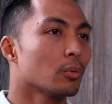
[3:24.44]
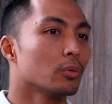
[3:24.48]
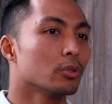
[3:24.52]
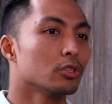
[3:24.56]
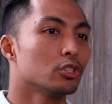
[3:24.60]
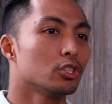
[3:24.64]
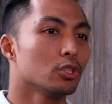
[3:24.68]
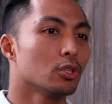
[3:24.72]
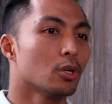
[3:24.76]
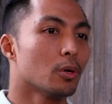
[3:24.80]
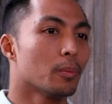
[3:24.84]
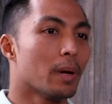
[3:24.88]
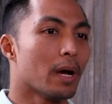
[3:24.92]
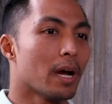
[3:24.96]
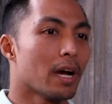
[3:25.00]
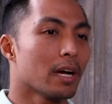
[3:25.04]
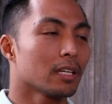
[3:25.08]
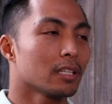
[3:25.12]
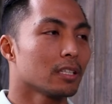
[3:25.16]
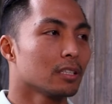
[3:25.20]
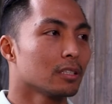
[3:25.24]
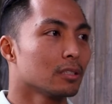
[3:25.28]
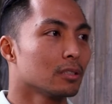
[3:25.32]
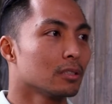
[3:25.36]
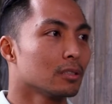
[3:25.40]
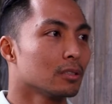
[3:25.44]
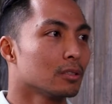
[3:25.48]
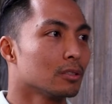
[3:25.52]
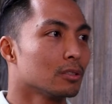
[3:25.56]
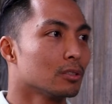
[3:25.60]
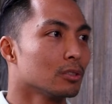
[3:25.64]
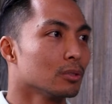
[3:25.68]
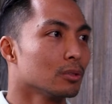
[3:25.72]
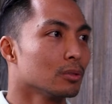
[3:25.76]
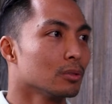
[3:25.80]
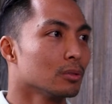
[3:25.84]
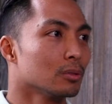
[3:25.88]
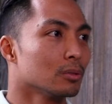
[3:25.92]
would you go back and
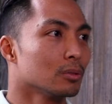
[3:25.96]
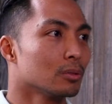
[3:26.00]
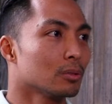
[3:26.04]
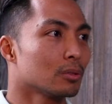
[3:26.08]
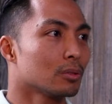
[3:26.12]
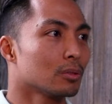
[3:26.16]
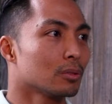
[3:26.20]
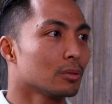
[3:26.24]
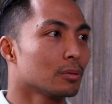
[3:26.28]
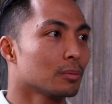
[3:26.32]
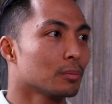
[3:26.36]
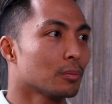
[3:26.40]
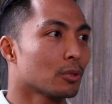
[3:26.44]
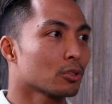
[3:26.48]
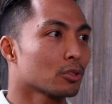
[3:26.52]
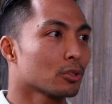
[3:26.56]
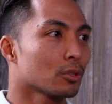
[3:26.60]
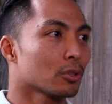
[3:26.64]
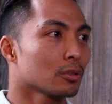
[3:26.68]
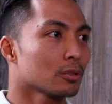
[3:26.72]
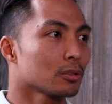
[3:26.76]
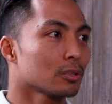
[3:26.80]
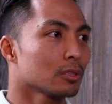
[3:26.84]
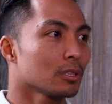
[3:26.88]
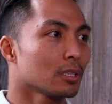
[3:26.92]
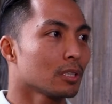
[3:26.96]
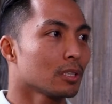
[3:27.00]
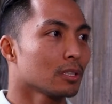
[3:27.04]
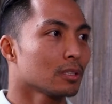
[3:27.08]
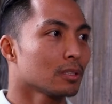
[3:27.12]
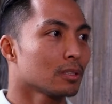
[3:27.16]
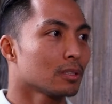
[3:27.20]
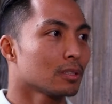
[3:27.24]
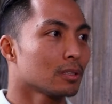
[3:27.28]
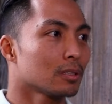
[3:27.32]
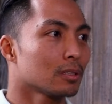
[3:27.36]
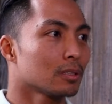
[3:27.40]
do martial arts again?